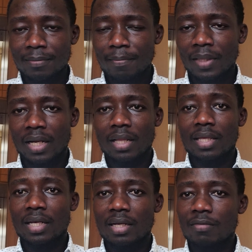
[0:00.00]
and at the
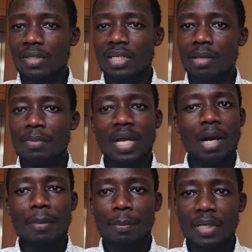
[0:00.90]
end of the day become a
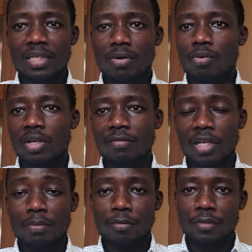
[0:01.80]
better qualified
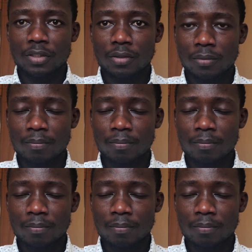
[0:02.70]
professional?